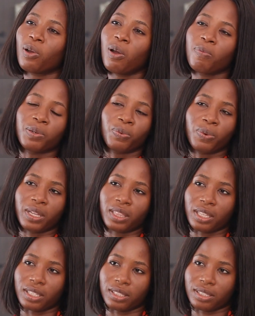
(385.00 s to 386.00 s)
all been
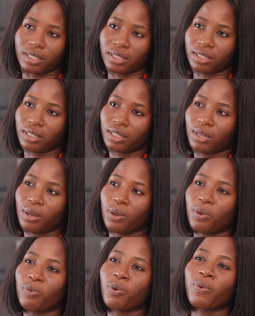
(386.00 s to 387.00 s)
worth it.
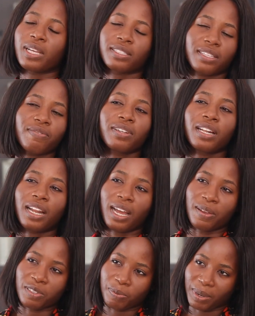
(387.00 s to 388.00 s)
We were saving
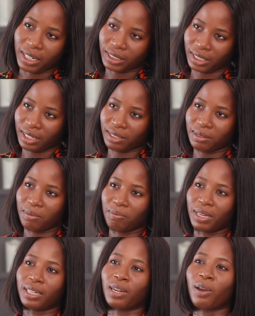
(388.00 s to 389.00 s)
lives back then,
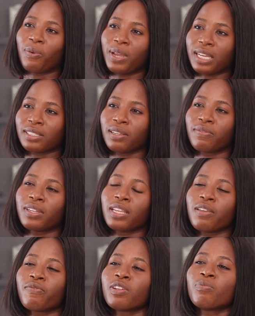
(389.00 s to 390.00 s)
but now we are saving
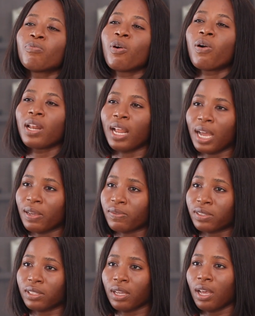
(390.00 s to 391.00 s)
even more
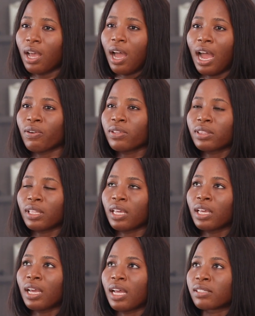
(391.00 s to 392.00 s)
lives. I don't
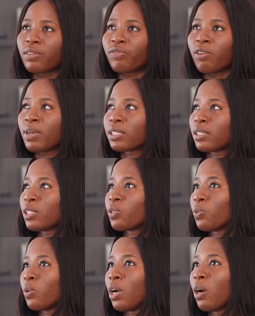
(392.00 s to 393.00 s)
think as a pharmacist
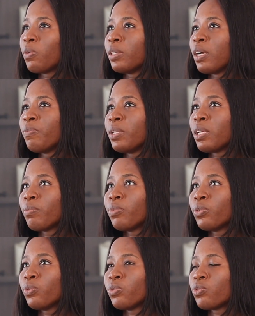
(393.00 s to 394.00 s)
I would have been
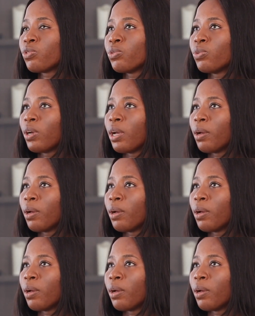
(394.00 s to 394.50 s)
able to